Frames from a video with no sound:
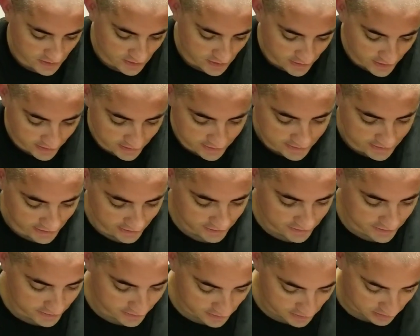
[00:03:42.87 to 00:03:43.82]

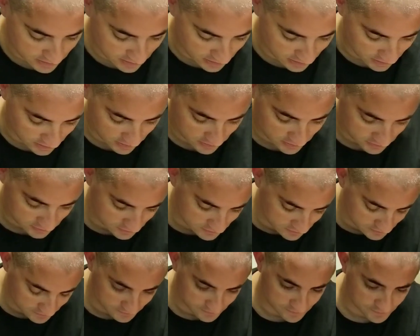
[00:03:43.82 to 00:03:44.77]
Identical.
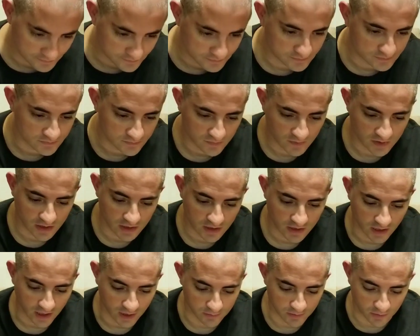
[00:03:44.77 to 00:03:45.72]

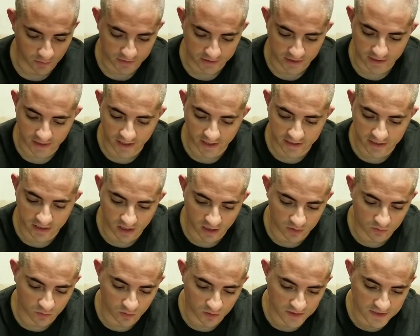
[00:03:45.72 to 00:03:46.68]
I went with the
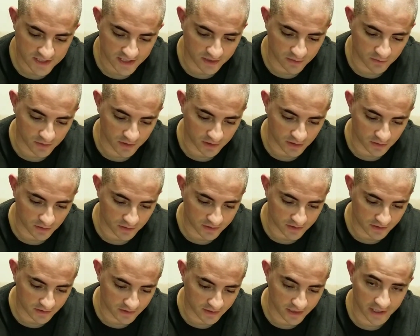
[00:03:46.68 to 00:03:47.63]
Nikon ones. I didn't want to go with
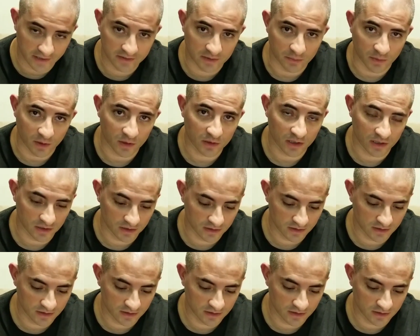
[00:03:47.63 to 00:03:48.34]
the aftermarket.